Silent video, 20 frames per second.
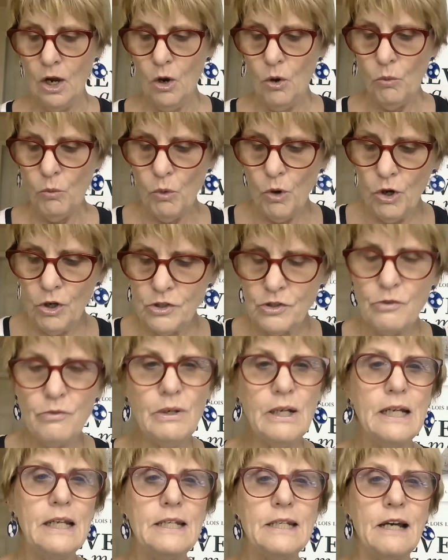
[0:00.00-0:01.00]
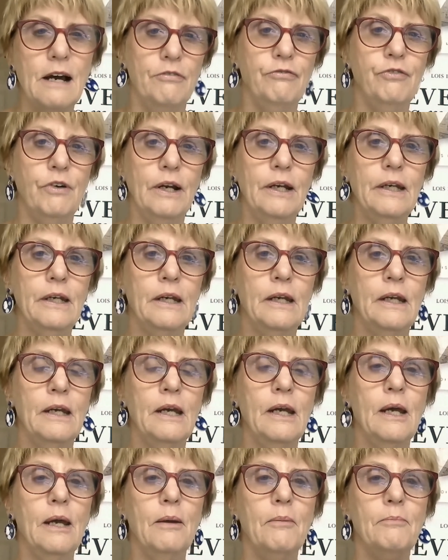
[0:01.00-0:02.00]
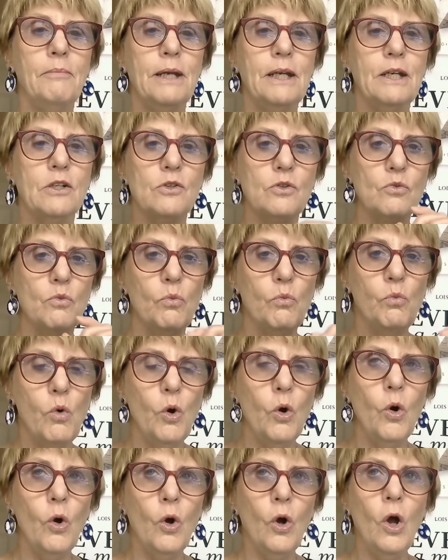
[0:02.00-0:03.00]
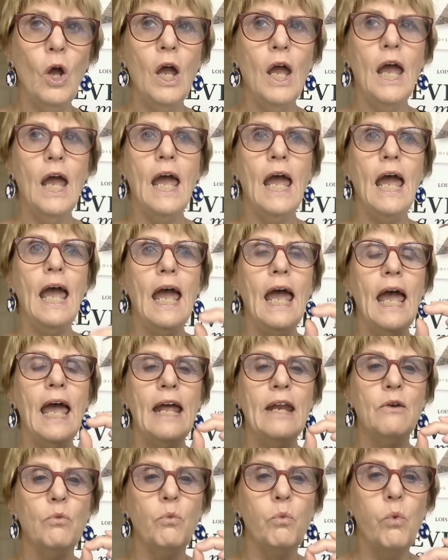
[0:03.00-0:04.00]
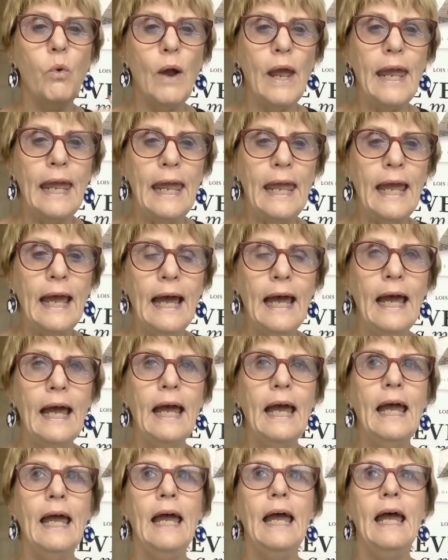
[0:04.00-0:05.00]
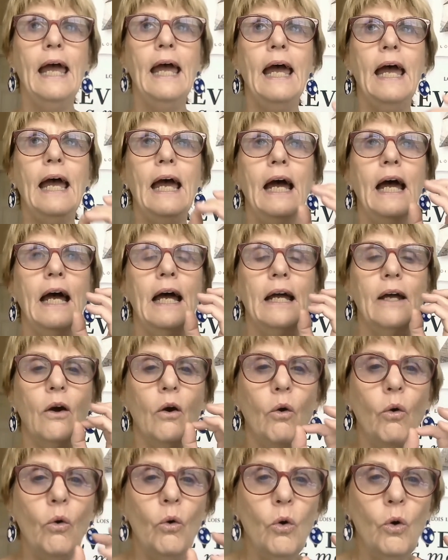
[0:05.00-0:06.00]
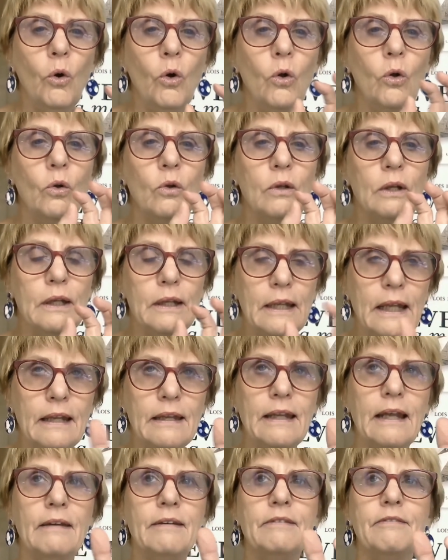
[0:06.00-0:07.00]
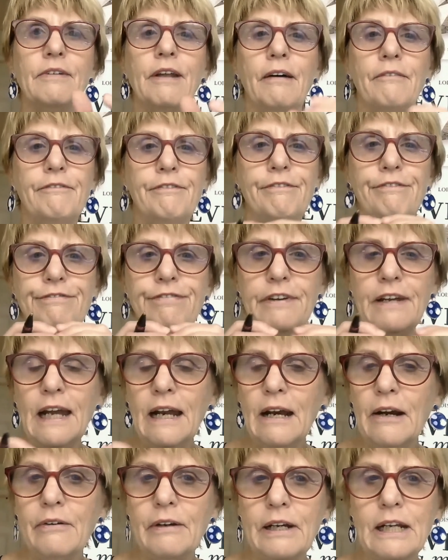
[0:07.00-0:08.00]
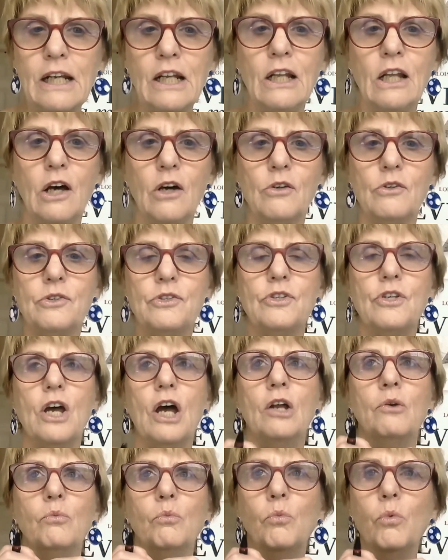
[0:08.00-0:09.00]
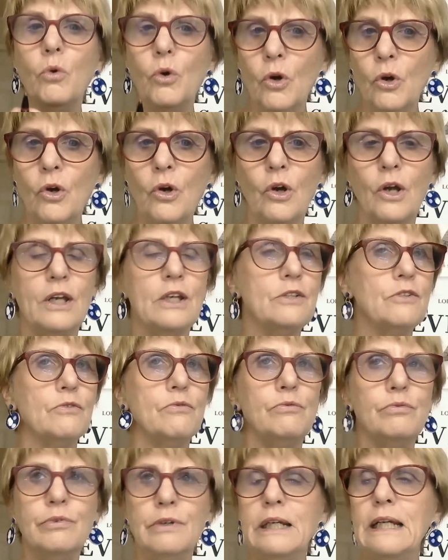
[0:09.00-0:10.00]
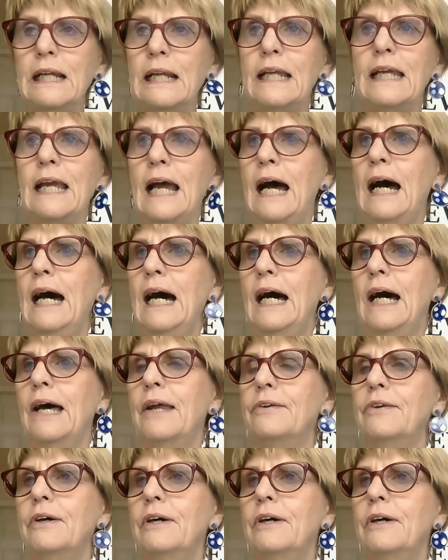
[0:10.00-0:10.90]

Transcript: Were is a really tough one, because were and where, all they are very close, and were is really hard,